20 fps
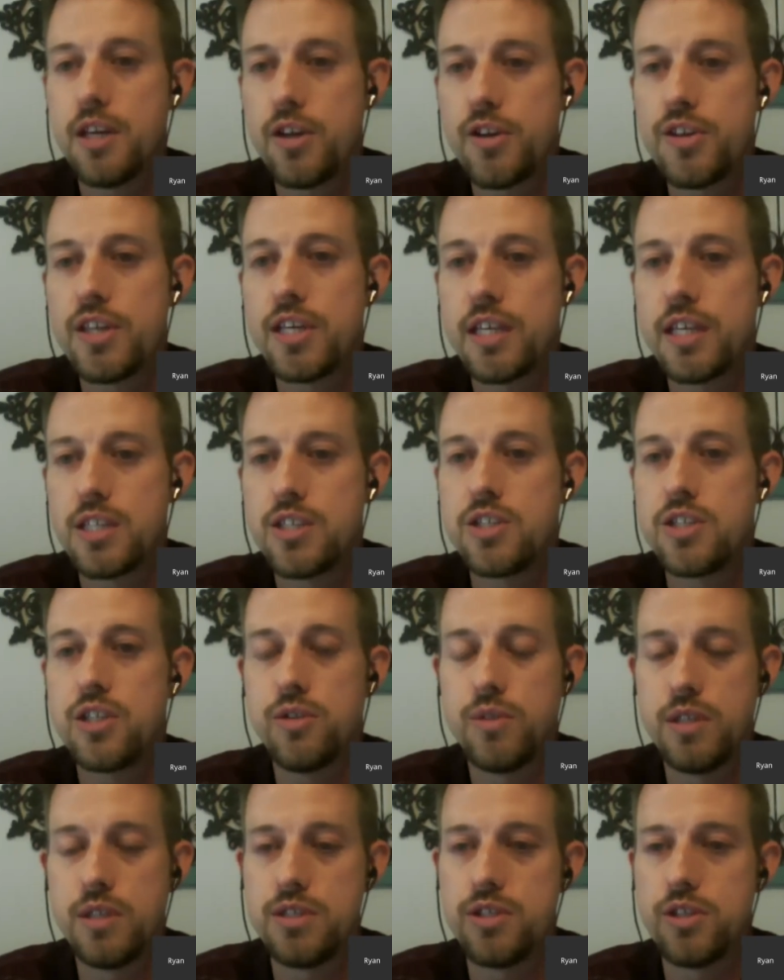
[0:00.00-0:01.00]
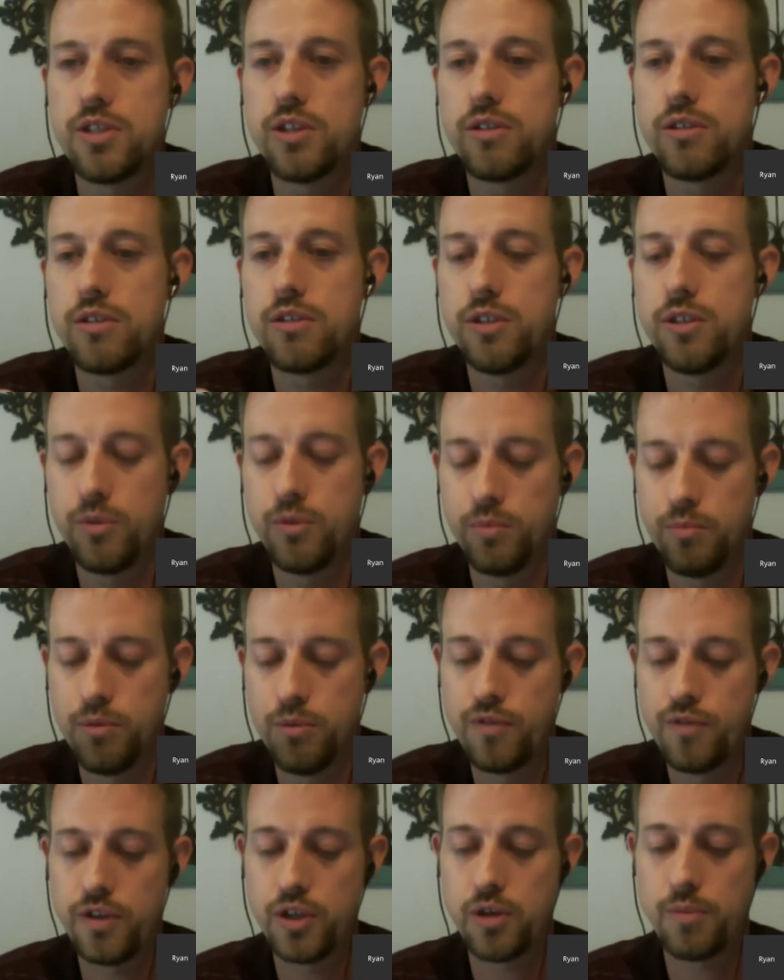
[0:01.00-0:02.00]
thing is you're
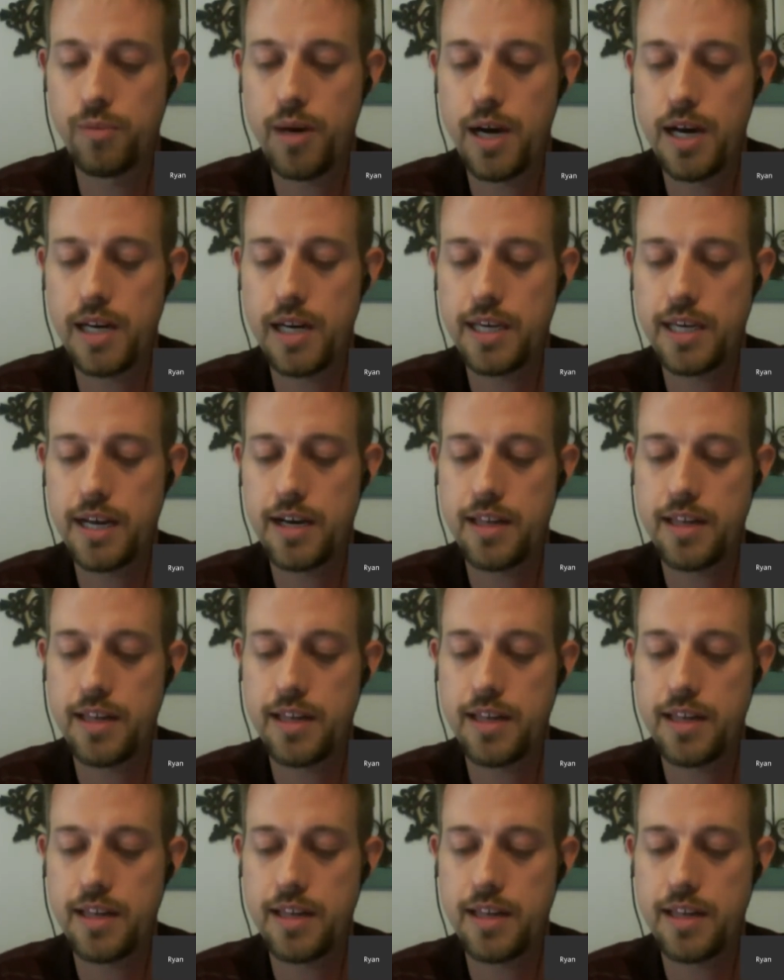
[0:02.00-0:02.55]
moving your body out of